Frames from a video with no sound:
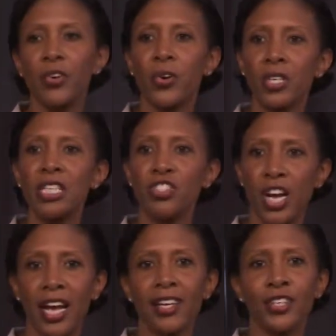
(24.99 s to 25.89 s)
early
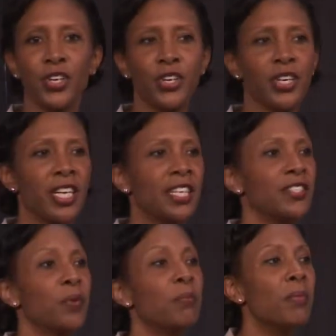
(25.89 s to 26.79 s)
childhood is
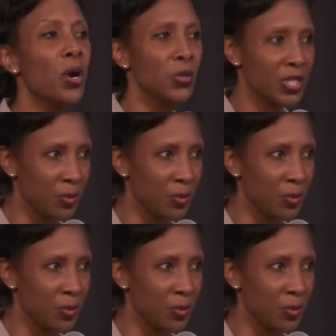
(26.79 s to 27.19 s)
the most